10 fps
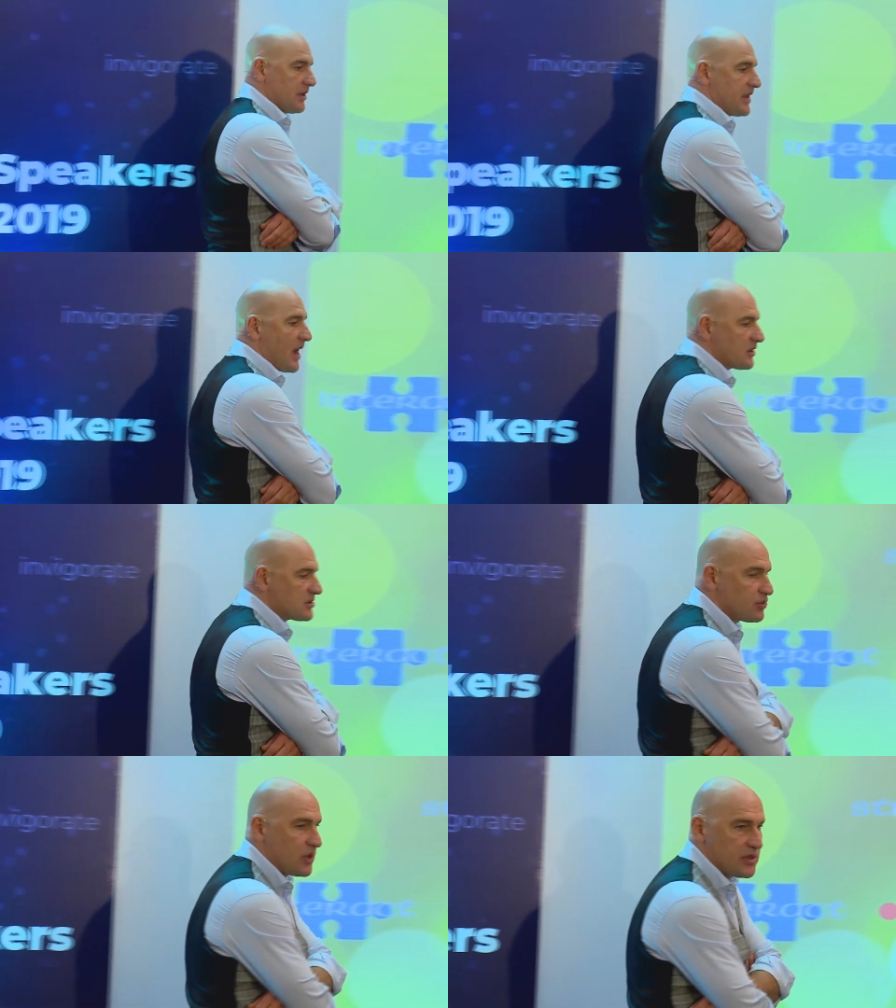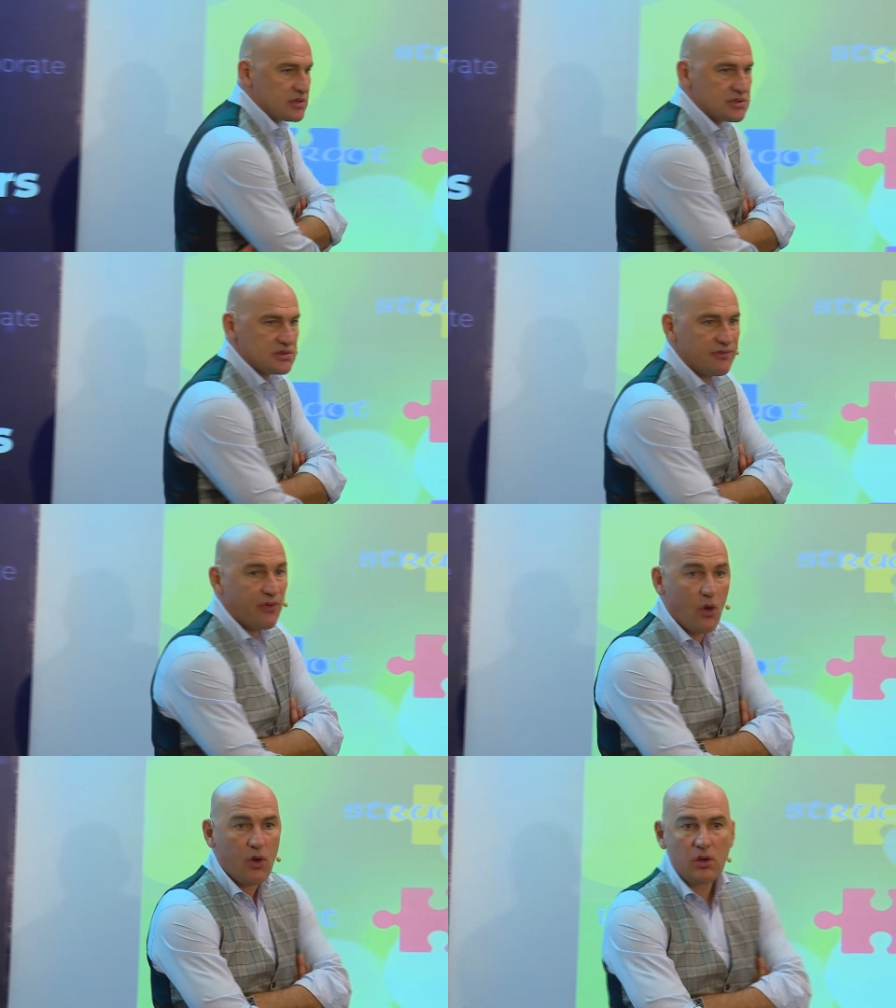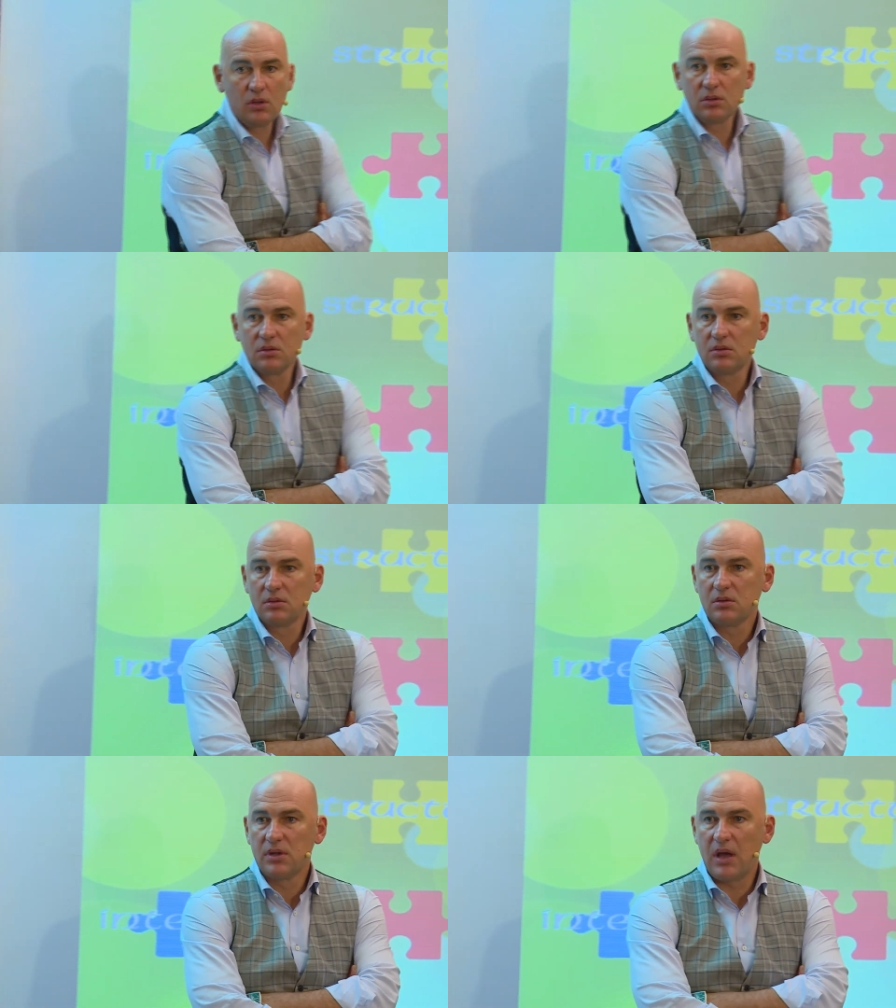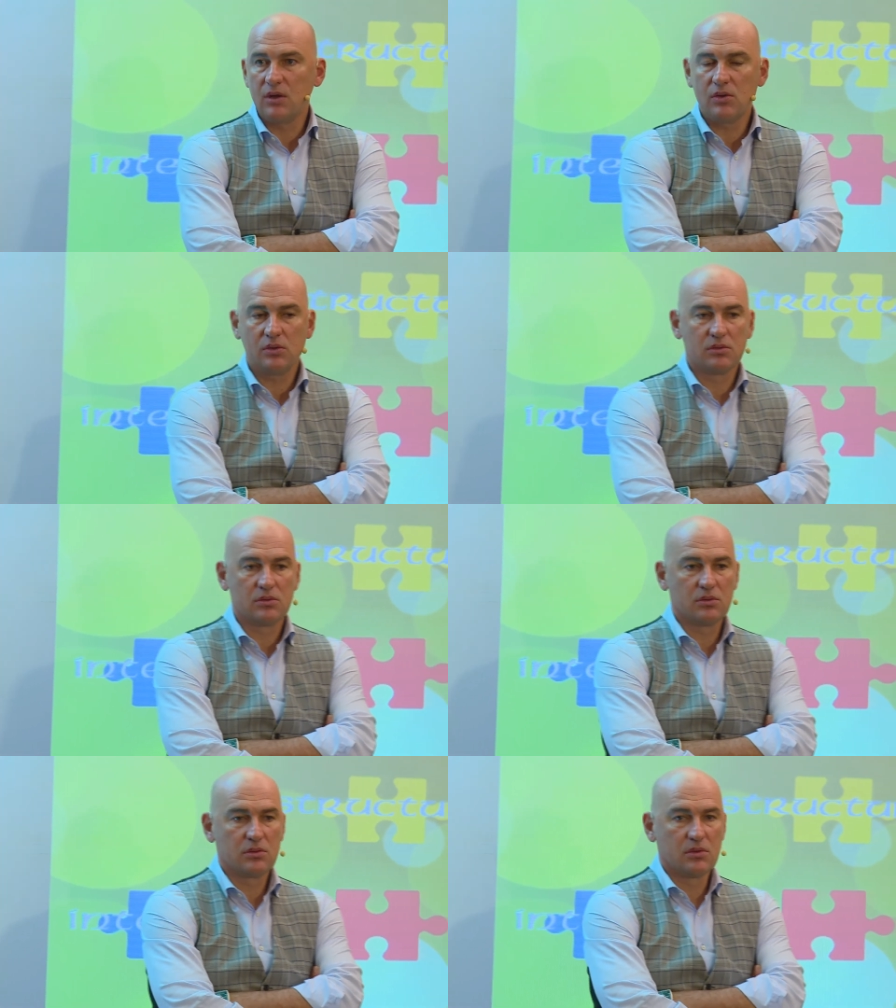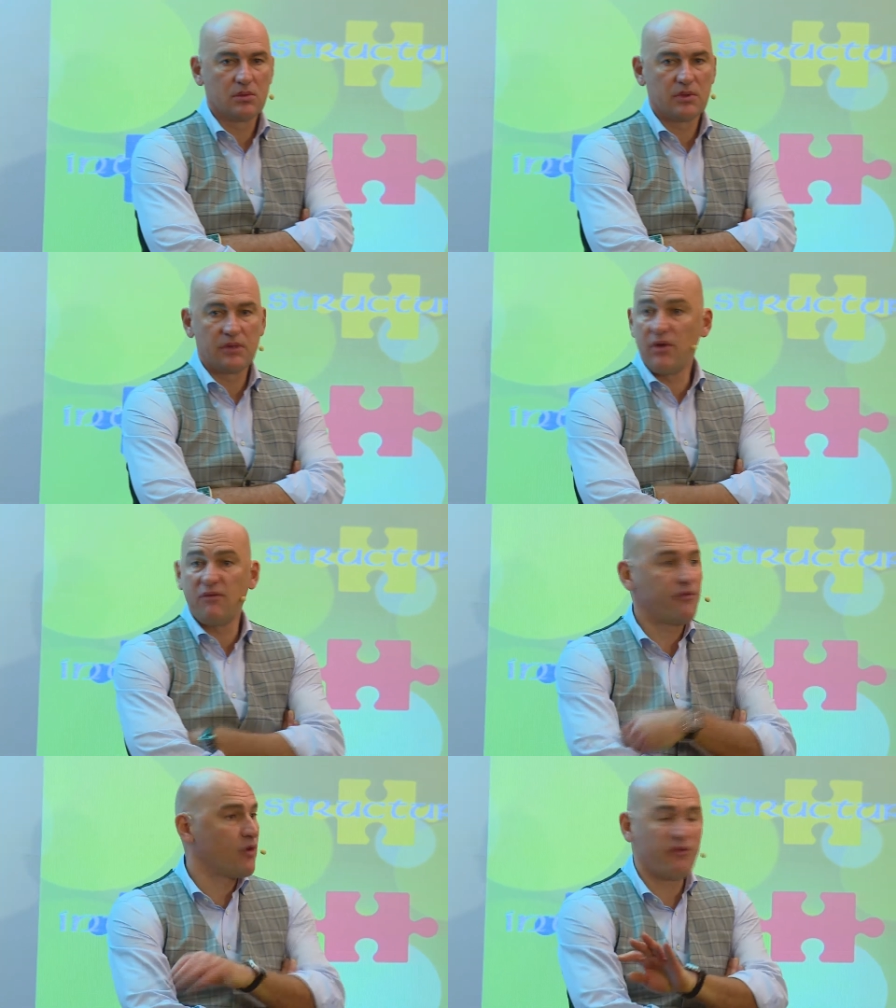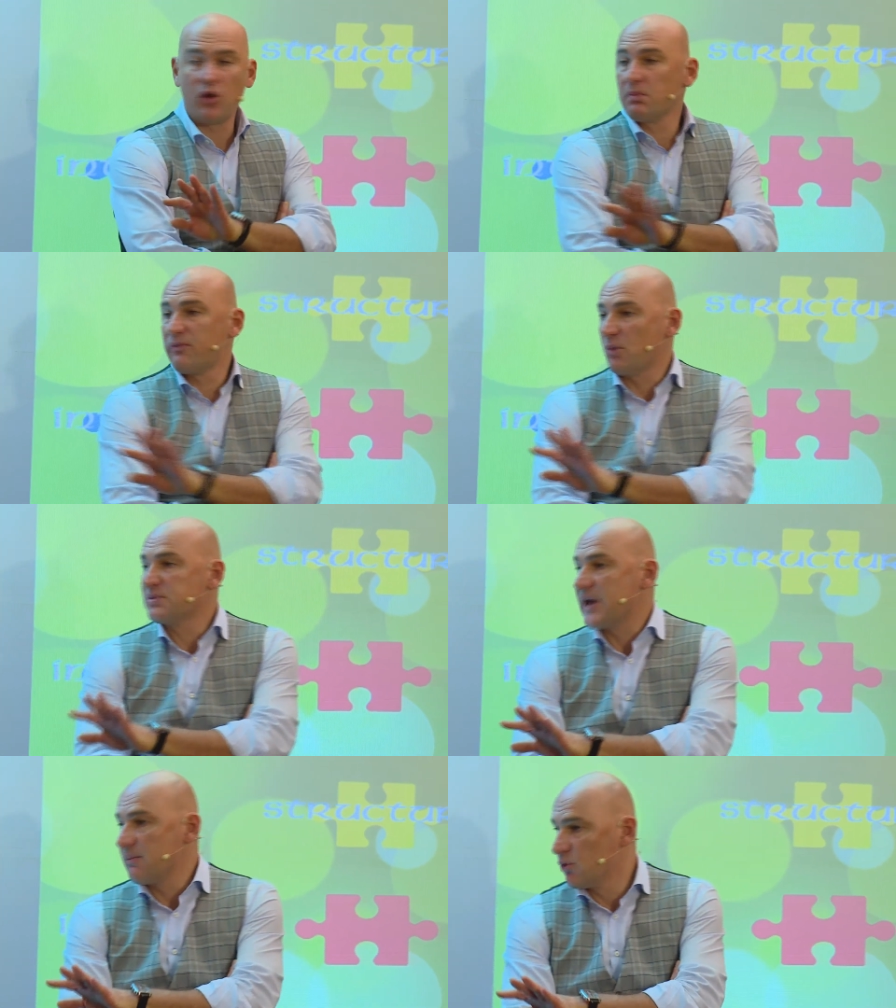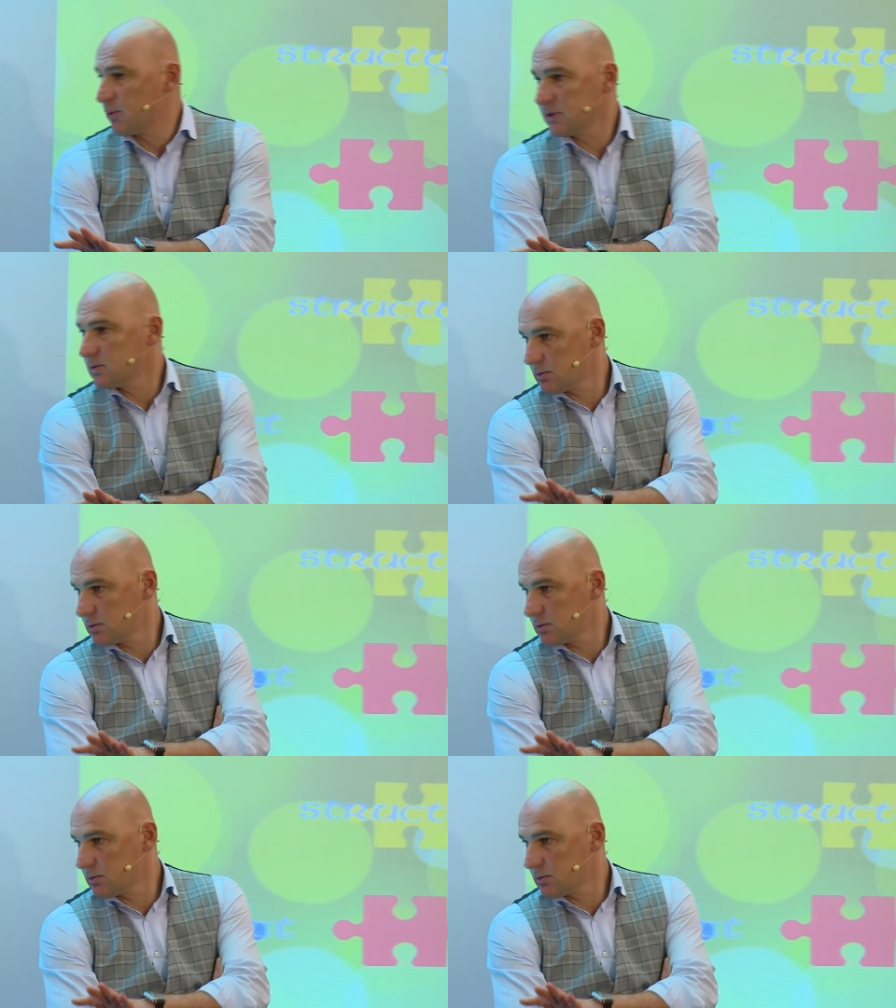The youngest one is four now, from, from same woman.